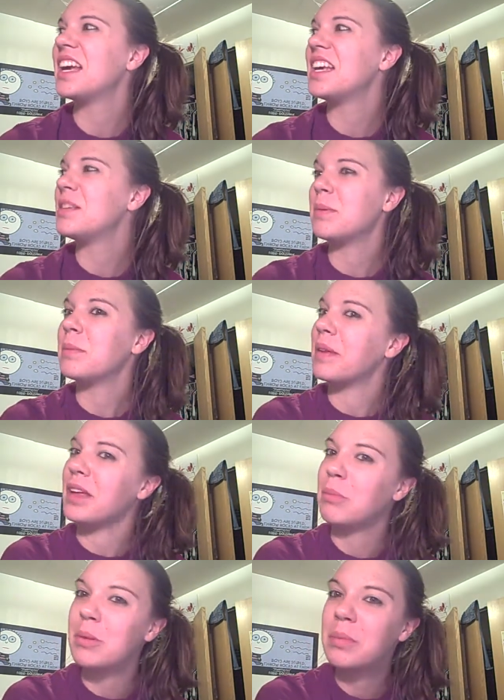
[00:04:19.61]
he's been
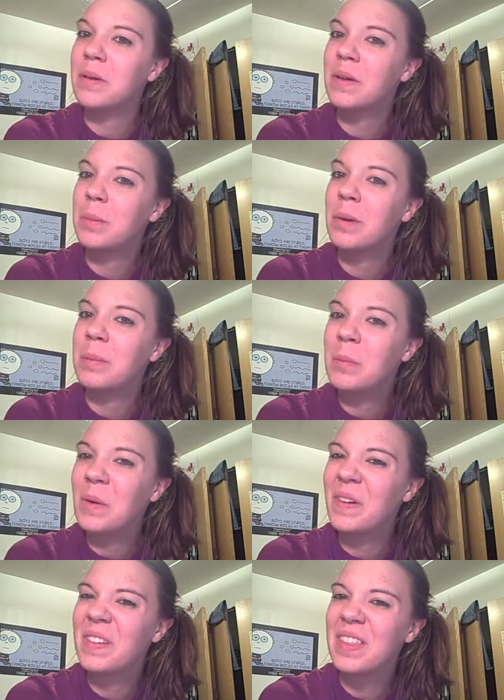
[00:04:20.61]
playing people a little bit more